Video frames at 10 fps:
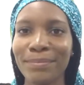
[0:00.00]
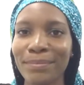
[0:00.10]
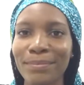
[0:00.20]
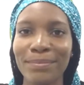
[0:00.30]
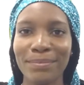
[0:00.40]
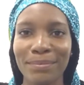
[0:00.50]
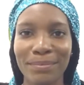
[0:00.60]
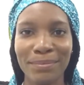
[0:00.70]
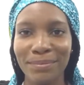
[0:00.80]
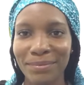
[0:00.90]
I don't know what she's
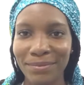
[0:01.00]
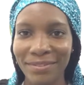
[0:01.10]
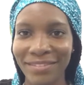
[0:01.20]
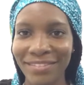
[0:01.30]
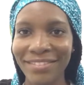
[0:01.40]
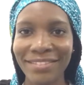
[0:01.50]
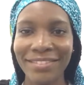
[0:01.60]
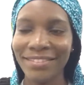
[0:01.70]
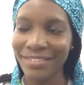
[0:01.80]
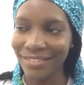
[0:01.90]
doing, but
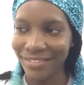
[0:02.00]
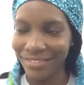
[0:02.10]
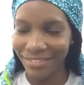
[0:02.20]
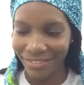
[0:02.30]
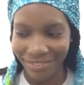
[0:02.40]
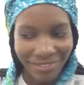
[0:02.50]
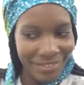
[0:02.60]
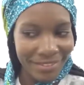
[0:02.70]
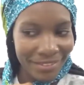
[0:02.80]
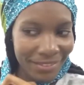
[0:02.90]
you have like
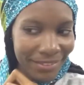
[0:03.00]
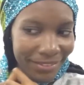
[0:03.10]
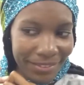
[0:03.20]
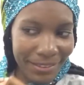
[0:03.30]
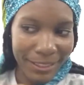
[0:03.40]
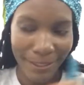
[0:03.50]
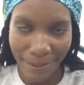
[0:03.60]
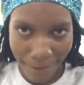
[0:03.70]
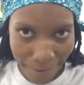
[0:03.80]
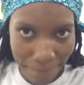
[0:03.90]
2
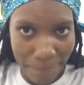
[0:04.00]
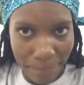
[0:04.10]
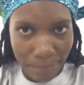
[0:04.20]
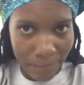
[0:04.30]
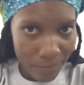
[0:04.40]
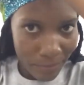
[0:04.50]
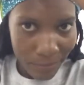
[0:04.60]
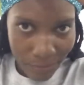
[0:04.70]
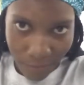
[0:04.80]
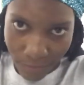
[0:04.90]
edges or
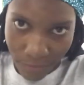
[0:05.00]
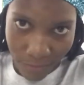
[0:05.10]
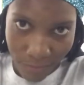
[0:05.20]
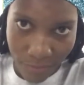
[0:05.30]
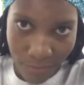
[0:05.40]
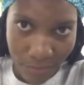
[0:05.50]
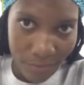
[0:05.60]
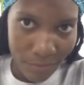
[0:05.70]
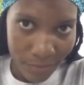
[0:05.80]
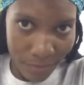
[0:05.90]
whatever, and then you
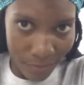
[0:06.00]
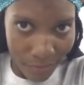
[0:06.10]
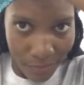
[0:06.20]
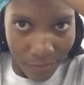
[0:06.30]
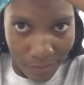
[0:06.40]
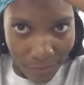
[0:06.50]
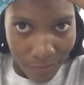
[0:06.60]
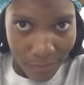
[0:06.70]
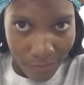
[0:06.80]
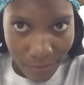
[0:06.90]
just like tie
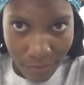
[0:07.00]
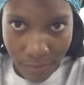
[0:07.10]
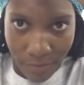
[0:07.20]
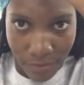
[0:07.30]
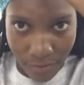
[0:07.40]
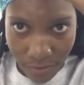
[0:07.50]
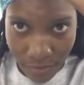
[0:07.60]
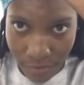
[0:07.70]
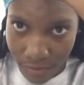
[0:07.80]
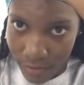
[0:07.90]
it at the top.
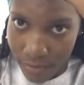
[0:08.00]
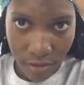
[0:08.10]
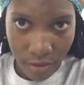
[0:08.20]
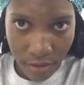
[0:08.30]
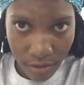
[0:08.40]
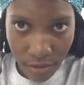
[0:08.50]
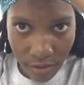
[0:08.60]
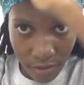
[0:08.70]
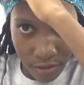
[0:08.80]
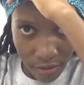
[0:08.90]

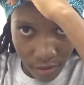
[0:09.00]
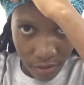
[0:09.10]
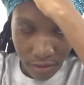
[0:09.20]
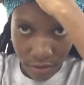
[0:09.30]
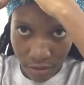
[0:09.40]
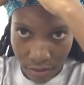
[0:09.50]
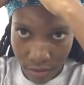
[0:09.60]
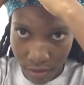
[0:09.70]
This is really easy.